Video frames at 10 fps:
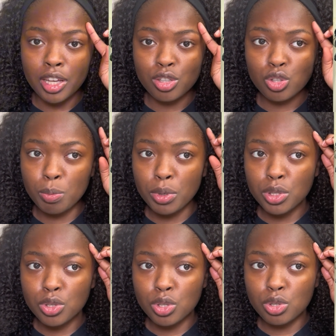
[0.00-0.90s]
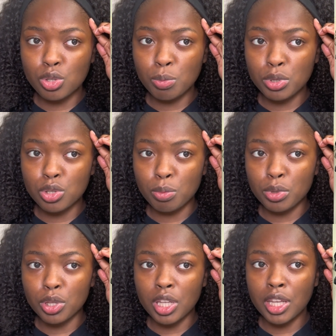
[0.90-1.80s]
super, super, super
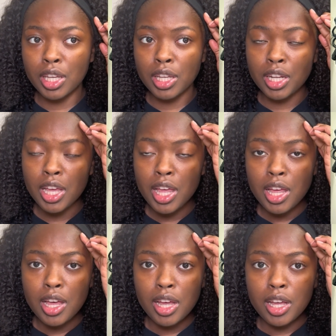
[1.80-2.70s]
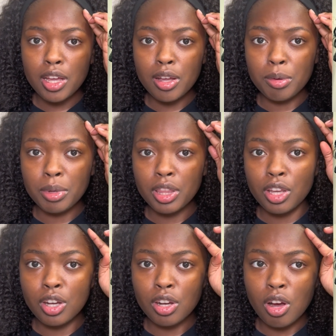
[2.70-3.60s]
thin.
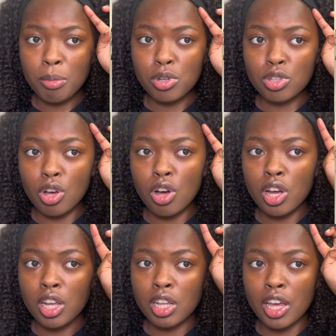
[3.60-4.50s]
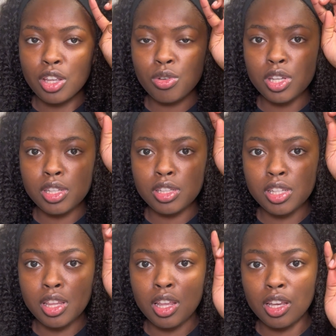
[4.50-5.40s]
They're almost gone. You can
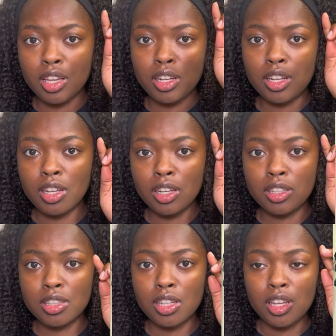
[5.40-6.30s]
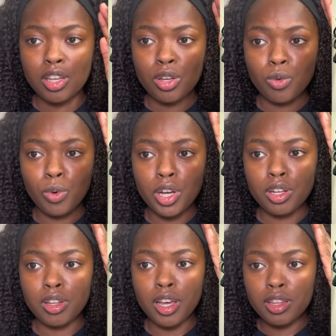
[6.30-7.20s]
see the indent
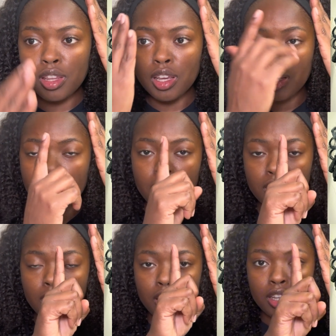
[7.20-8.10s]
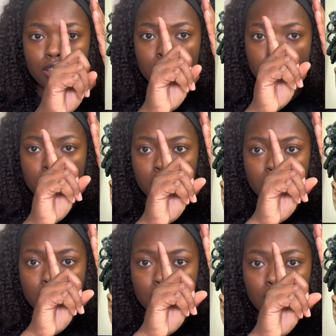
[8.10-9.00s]
where the edges
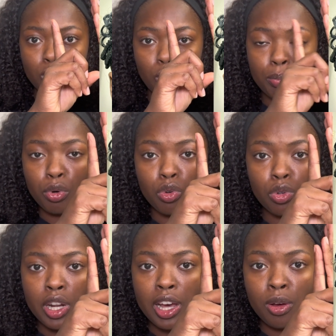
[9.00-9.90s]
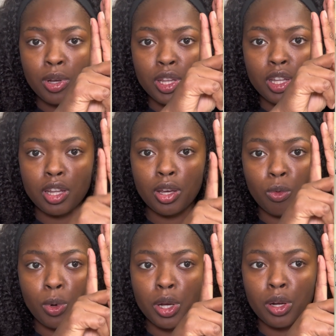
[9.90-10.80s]
were pulled out, and then
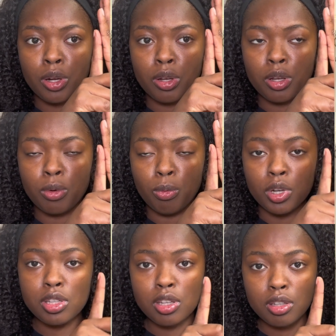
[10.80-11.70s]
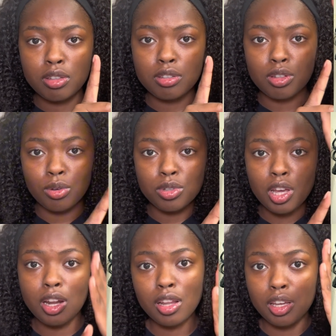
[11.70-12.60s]
where it wasn't. So it was
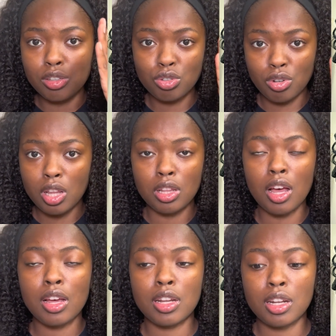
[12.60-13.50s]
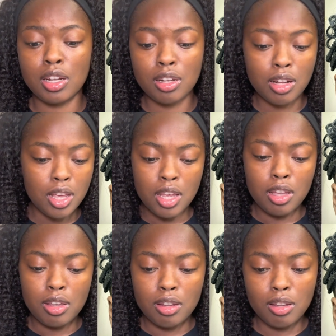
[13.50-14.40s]
kind of like a straight line, and
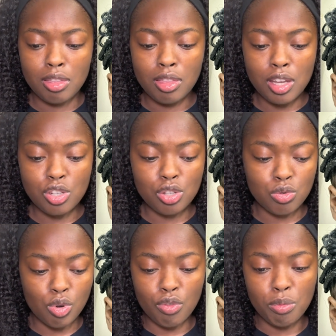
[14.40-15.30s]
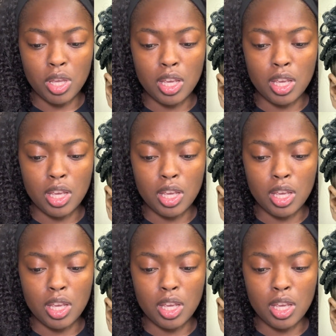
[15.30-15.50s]
that just drove me